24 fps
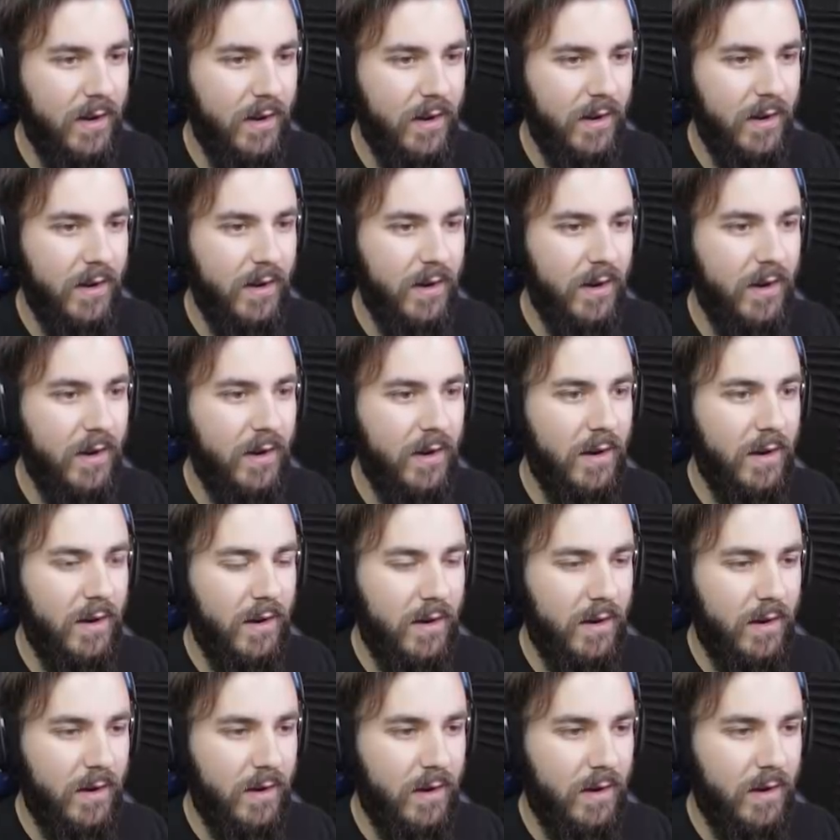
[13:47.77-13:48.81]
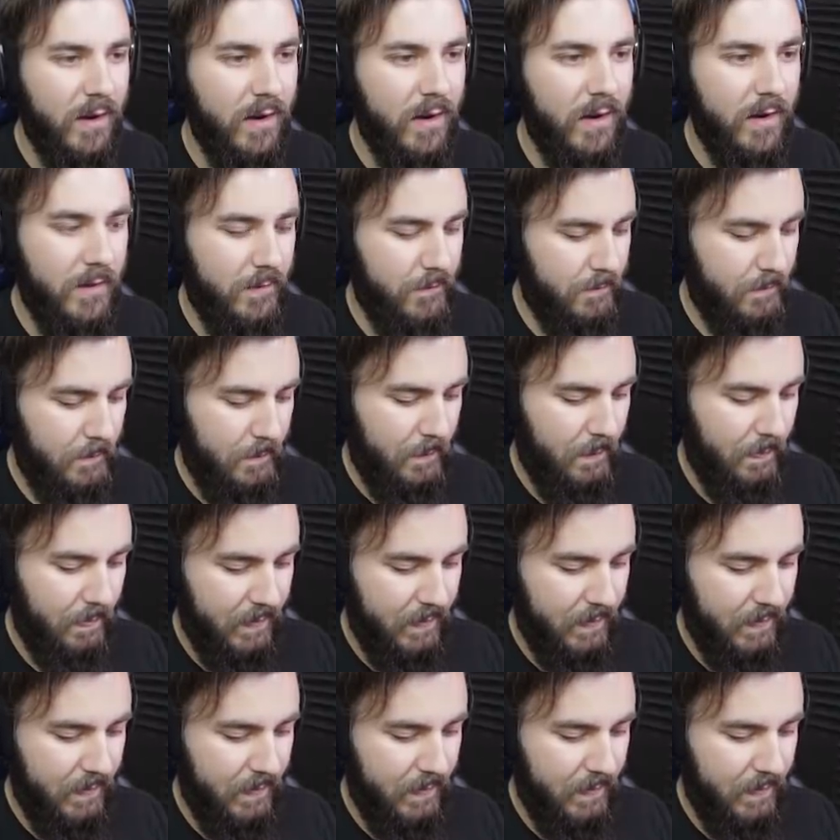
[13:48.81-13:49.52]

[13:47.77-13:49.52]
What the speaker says: (no one is talking)